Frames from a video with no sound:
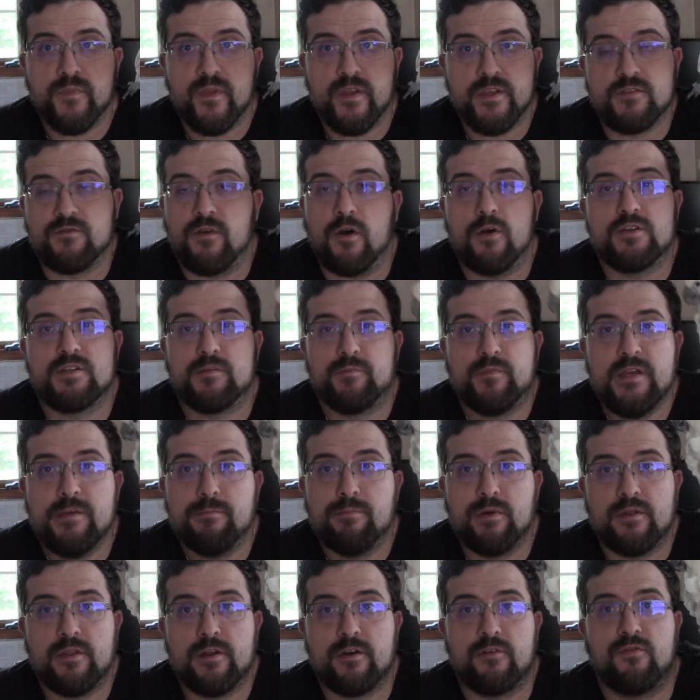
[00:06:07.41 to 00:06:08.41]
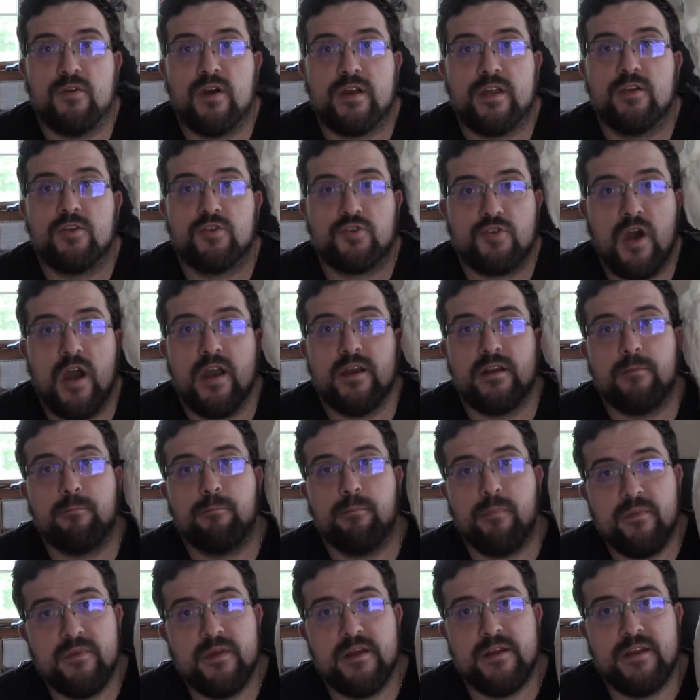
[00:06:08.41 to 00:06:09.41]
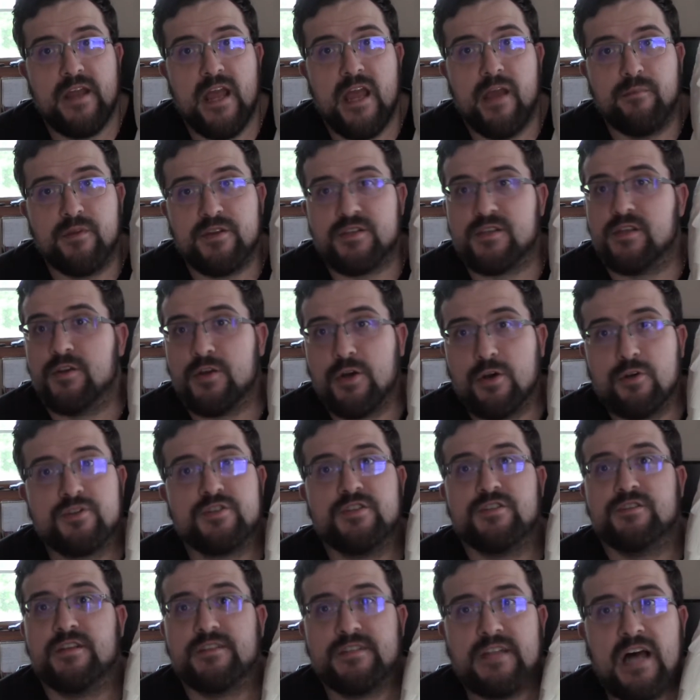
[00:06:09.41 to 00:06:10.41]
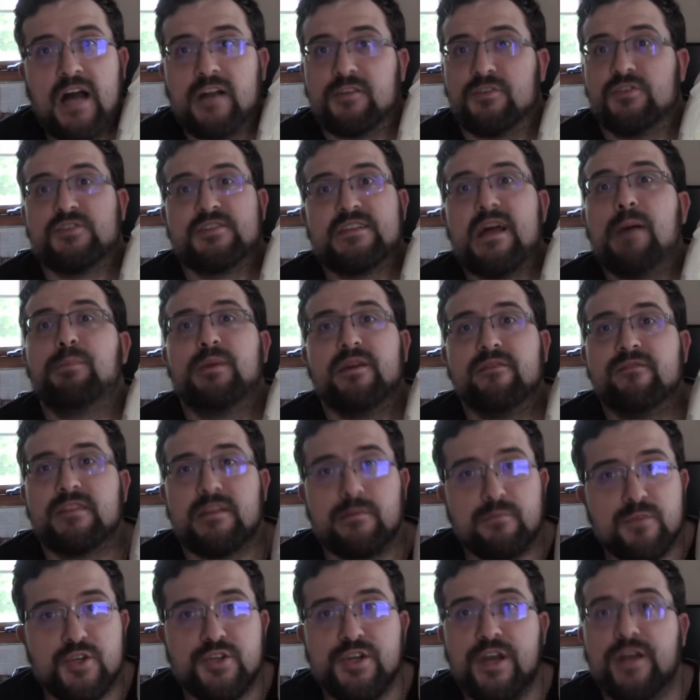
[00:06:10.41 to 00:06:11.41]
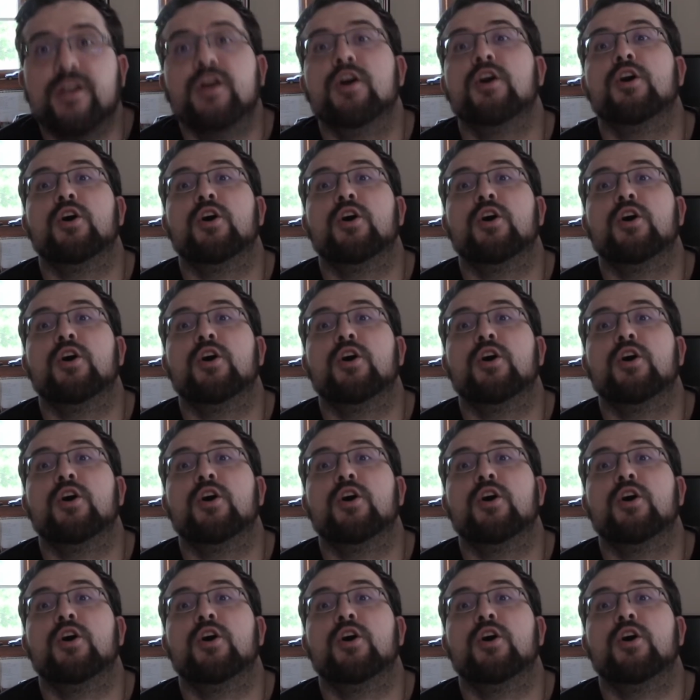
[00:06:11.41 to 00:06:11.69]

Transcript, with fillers: As far as the people that are fucking trying to their damnedest, the nurses, the doctors, stop giving them shit.